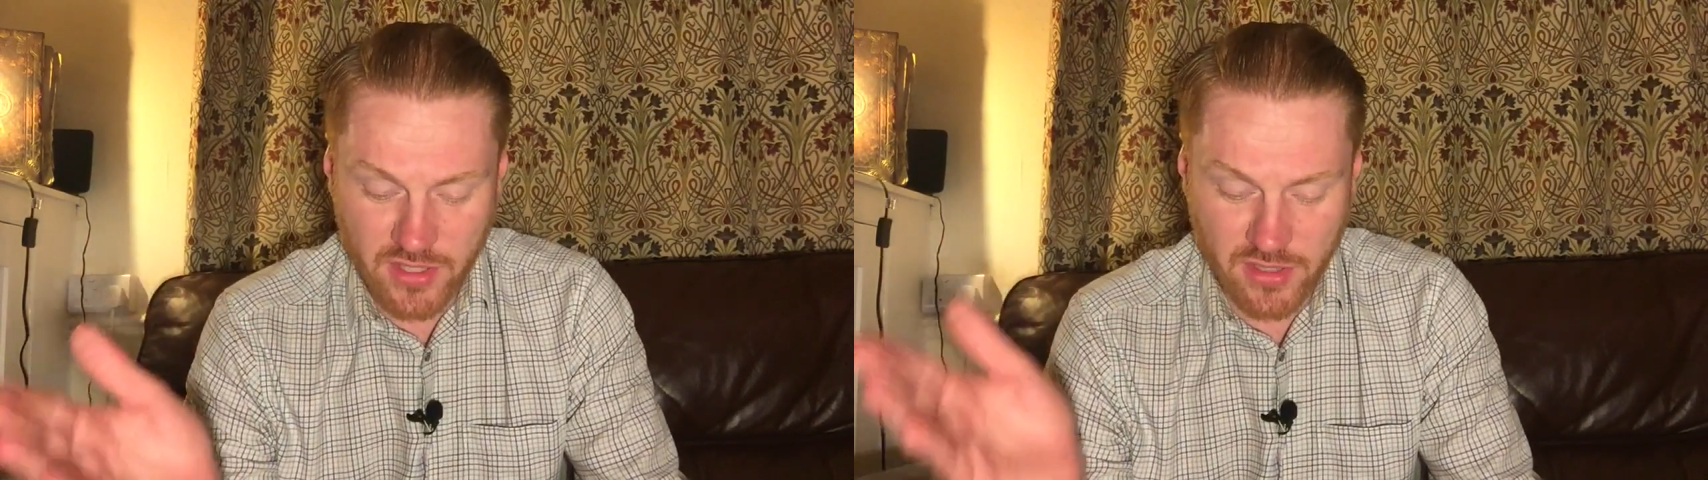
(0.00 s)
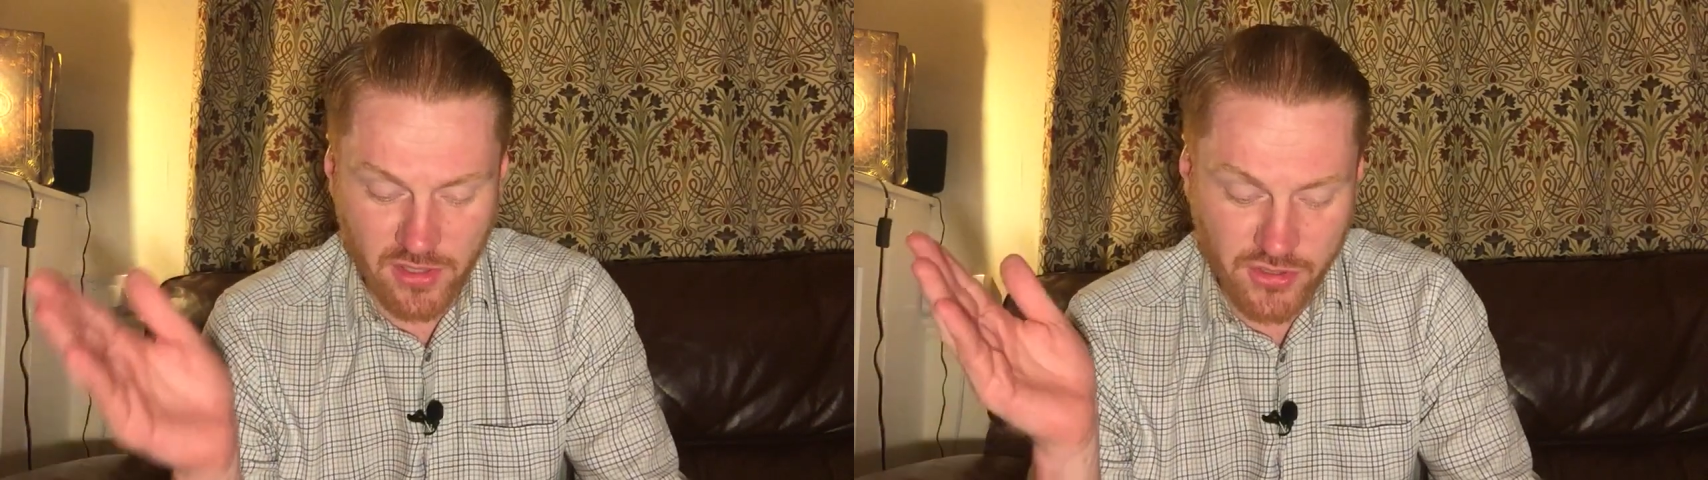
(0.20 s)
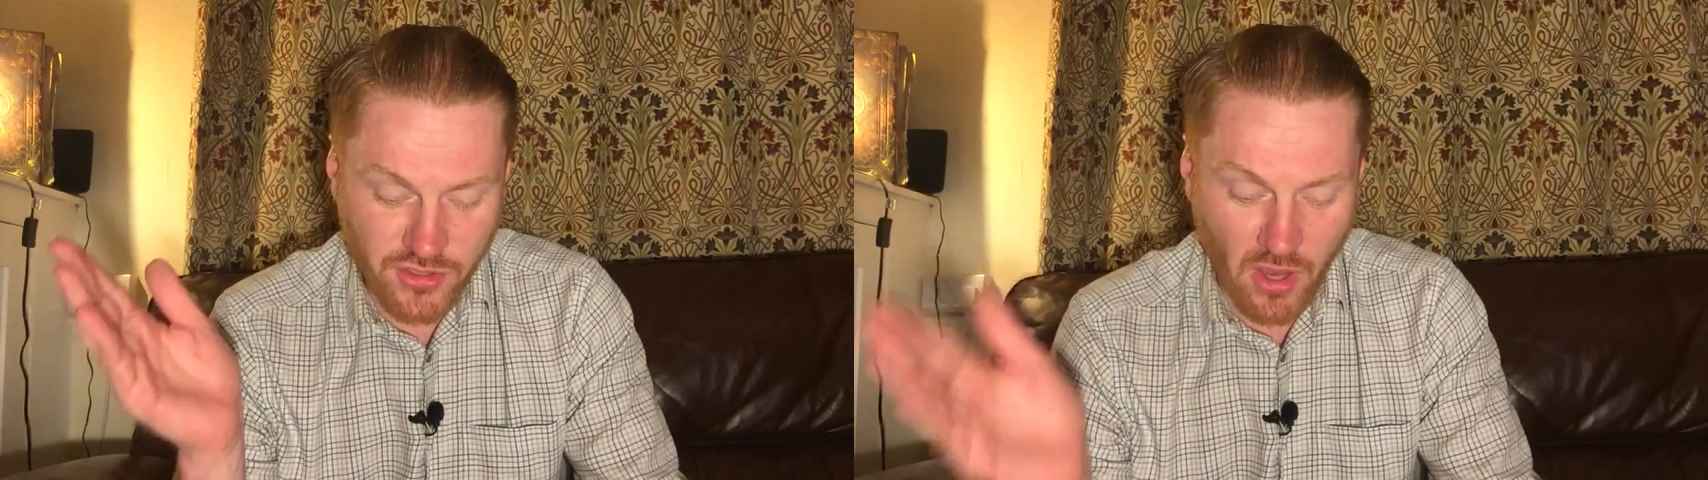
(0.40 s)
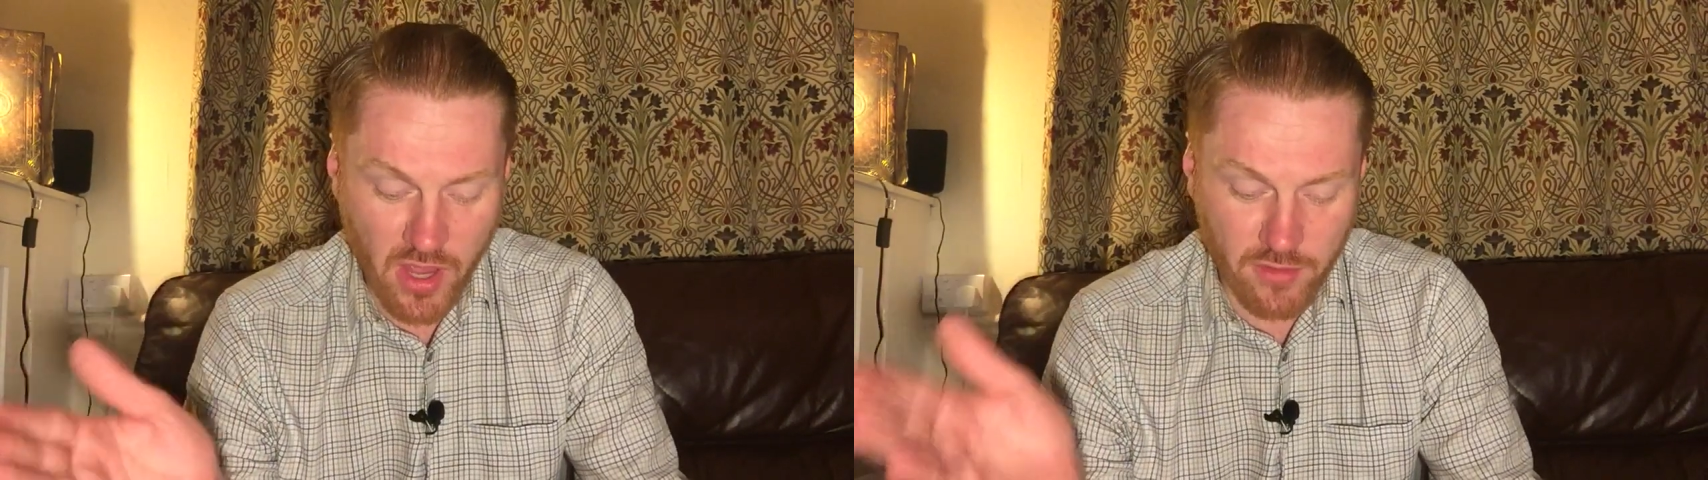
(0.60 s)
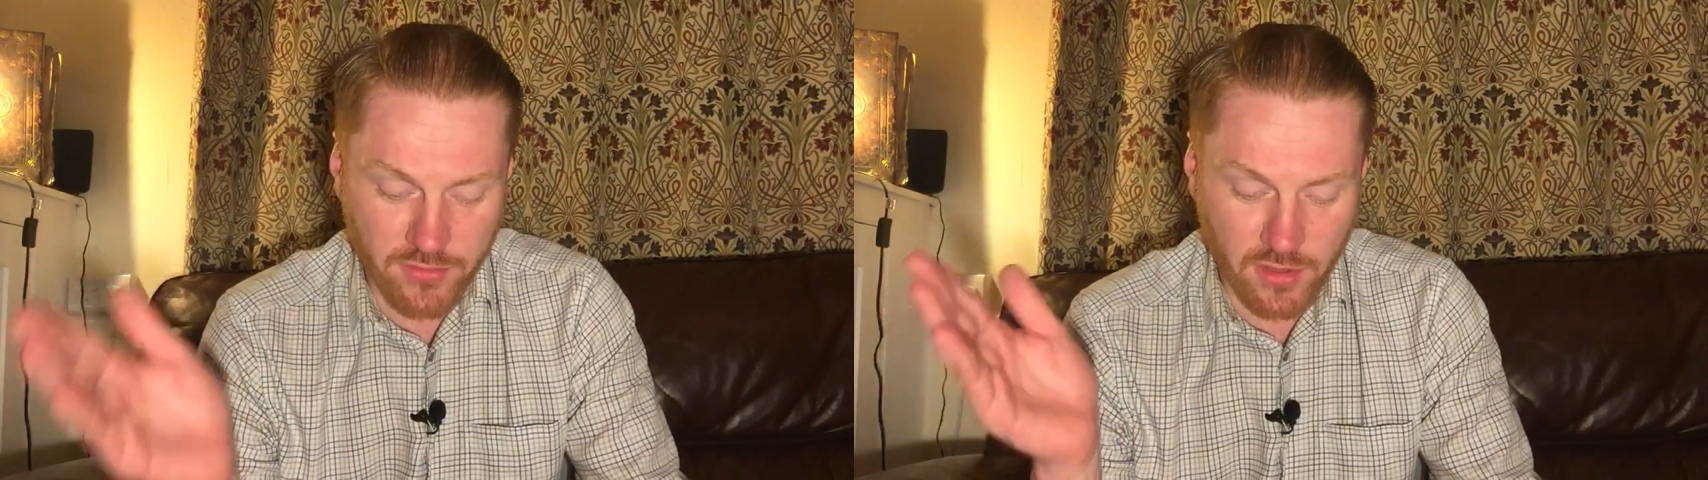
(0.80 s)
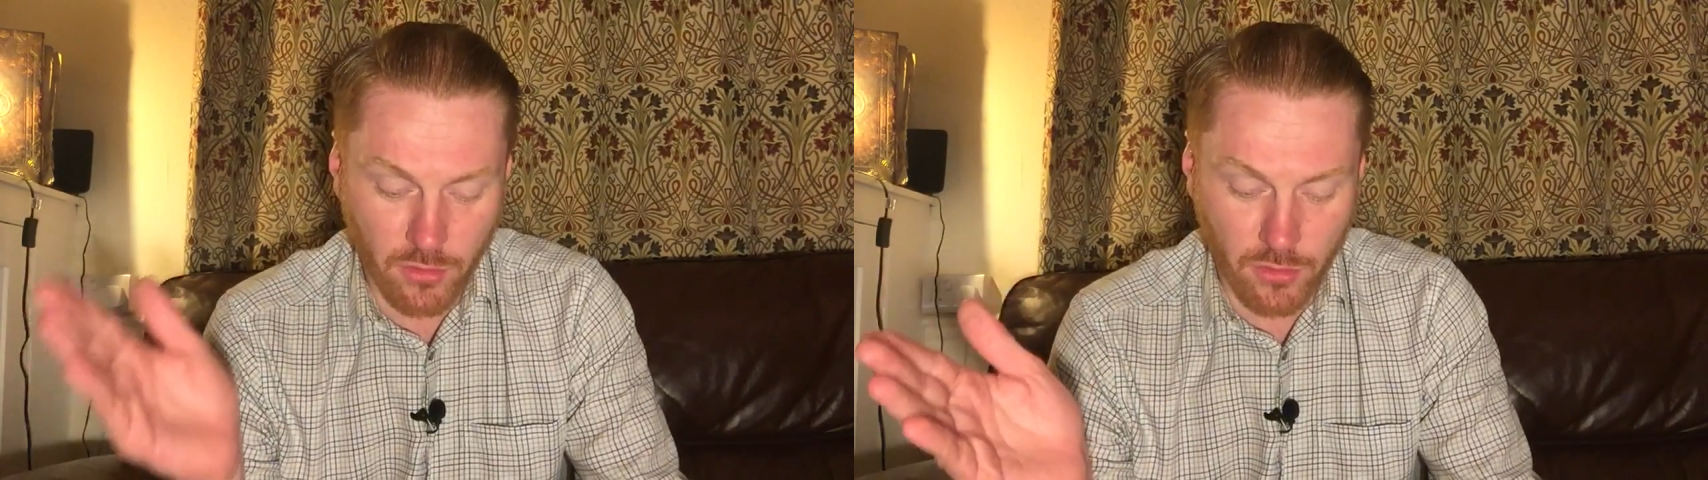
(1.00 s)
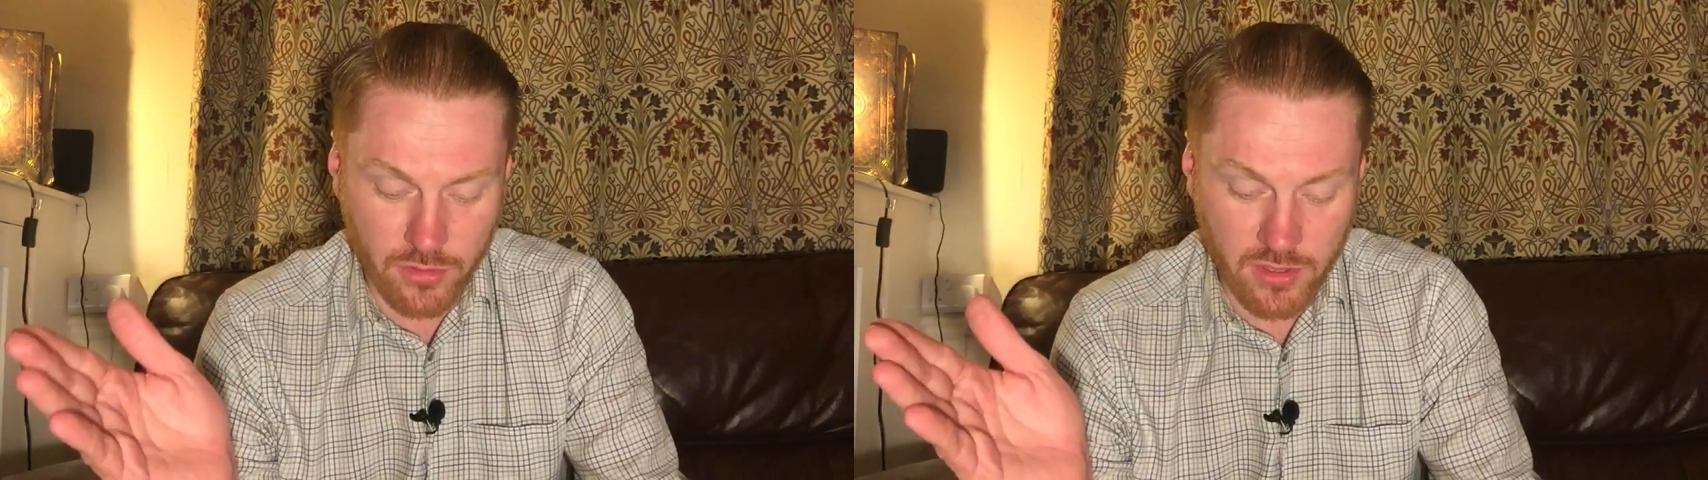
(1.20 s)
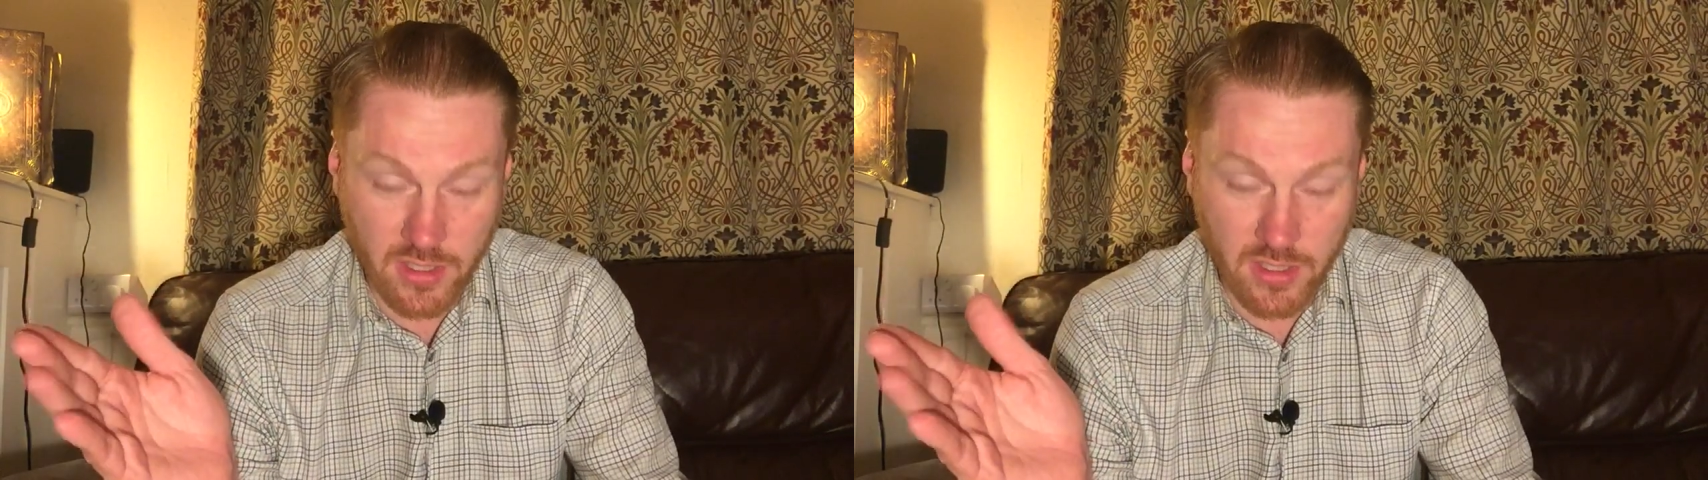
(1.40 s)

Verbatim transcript: in the sight of the Lord.